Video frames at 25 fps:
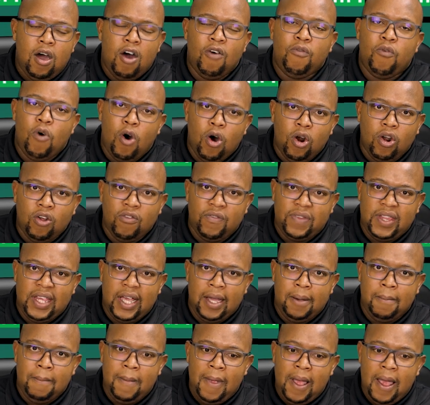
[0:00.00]
of all of
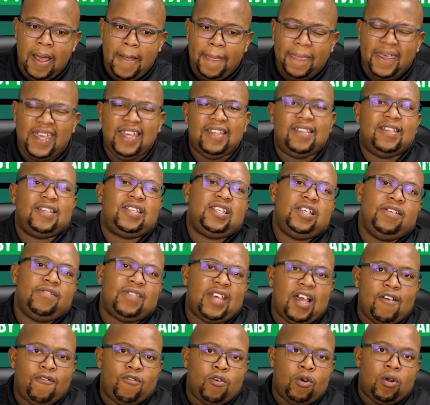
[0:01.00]
them, the Kaizer Chiefs
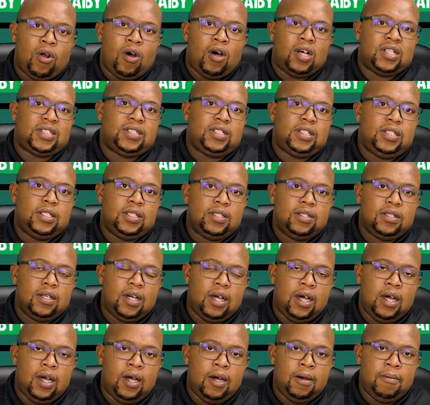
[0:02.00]
have lost
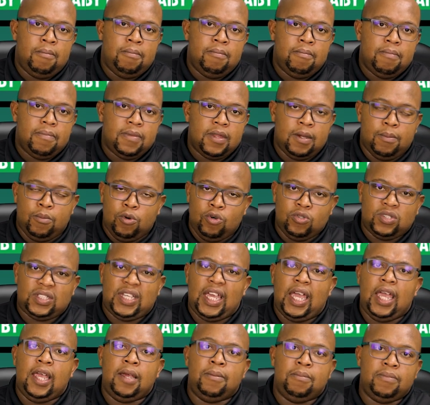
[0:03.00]
the most
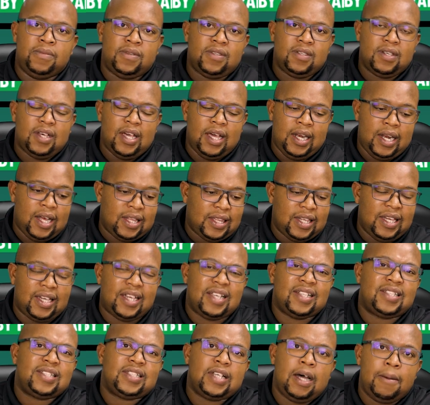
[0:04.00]
games. And I
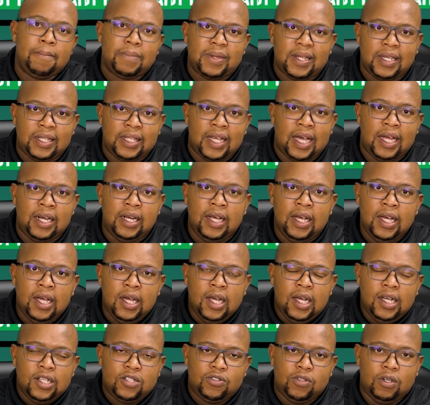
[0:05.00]
think it's something that
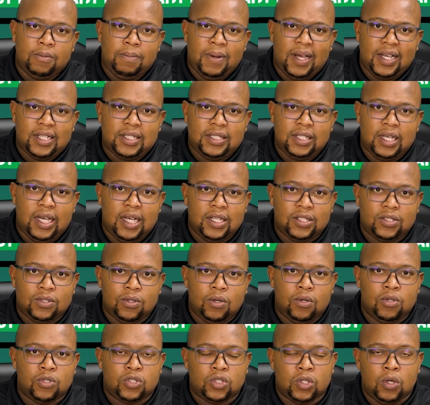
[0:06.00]
Stuart Baxter has
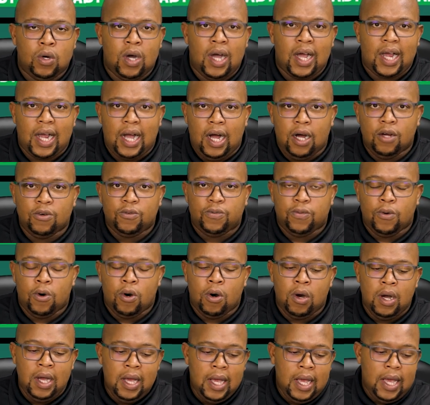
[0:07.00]
to also account
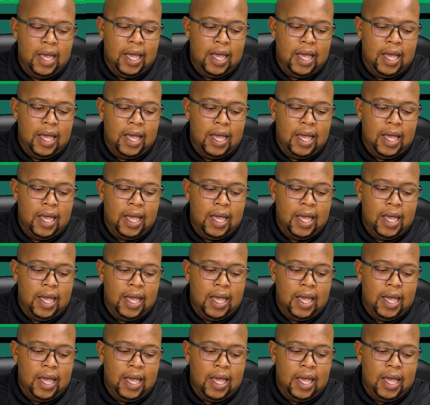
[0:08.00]
for.